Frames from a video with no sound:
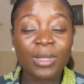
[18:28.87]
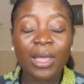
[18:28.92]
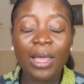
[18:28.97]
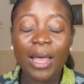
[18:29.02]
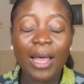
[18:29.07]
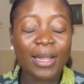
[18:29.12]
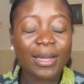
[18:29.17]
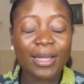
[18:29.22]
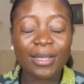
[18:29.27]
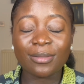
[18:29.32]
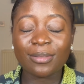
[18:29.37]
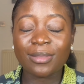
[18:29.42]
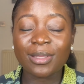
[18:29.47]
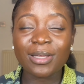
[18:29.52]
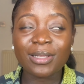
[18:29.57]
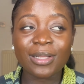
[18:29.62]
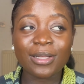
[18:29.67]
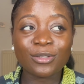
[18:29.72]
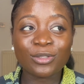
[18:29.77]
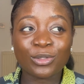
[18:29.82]
And I
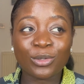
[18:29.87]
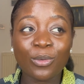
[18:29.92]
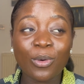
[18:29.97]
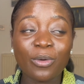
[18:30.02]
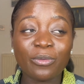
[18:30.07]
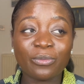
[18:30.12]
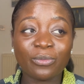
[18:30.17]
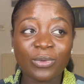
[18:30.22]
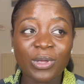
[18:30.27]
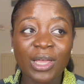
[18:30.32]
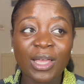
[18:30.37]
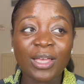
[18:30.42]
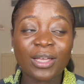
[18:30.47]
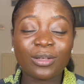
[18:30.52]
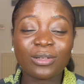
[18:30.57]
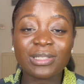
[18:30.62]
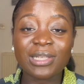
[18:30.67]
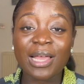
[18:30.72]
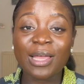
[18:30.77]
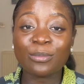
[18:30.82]
think that's so unfair,
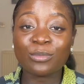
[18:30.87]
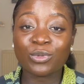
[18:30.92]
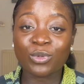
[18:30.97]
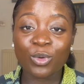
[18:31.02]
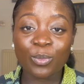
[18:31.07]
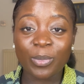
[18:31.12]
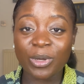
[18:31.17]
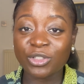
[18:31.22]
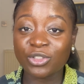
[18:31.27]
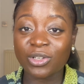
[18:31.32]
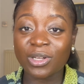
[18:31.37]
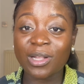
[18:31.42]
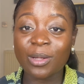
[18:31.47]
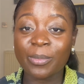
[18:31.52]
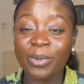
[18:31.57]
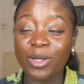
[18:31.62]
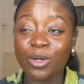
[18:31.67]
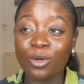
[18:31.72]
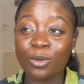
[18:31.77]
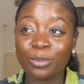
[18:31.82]
because I'm so passionate
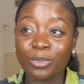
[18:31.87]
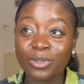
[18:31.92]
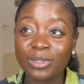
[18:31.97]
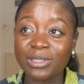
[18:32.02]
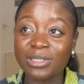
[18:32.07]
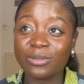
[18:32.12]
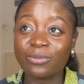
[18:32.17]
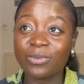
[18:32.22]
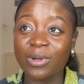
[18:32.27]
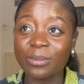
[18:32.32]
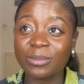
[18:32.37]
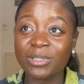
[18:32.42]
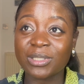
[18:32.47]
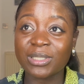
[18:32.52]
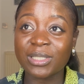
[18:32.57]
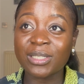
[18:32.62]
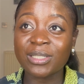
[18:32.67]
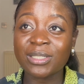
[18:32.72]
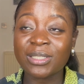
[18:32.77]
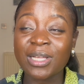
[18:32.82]
about community
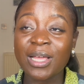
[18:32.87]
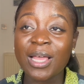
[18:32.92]
pharmacy,